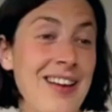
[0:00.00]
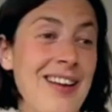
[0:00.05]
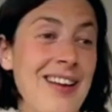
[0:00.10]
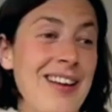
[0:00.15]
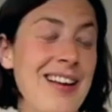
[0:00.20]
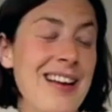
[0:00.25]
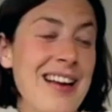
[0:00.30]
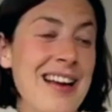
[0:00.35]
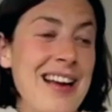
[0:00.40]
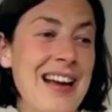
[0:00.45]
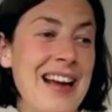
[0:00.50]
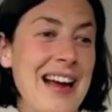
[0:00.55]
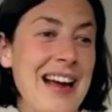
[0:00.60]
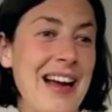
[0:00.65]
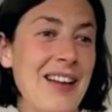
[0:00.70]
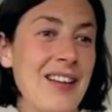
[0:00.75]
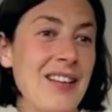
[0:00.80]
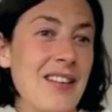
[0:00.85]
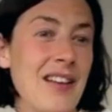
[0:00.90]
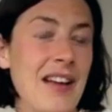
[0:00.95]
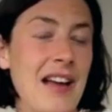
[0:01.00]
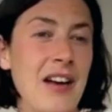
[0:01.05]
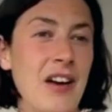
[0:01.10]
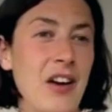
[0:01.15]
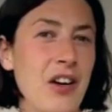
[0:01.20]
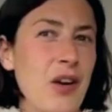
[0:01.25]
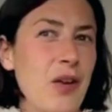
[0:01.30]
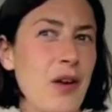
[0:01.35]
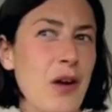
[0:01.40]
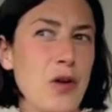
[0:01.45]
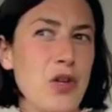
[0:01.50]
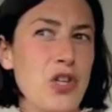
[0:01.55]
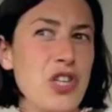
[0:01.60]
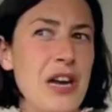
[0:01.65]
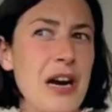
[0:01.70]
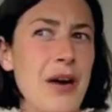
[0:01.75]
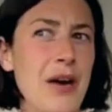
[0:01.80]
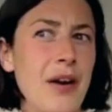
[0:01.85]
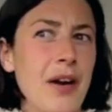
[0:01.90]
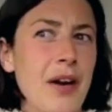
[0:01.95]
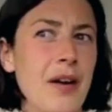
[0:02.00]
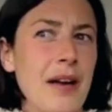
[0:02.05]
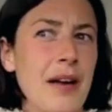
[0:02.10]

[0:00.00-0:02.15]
Yeah. And I don't know, sharing